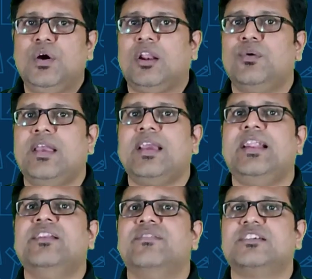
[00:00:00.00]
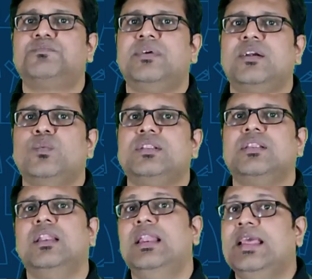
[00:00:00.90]
you are looking at investment with
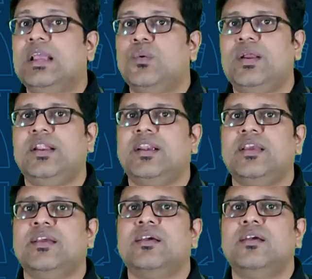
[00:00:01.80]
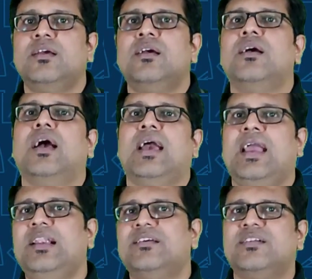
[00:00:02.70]
liquidity
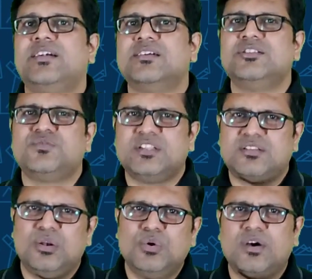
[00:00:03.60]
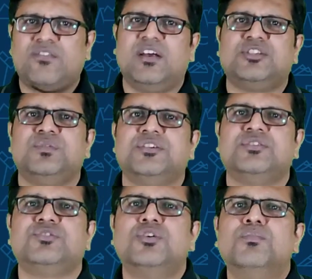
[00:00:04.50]
and returns with lower
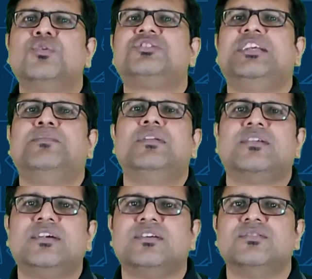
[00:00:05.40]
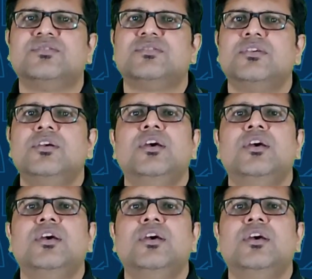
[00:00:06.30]
fluctuations, more stable returns,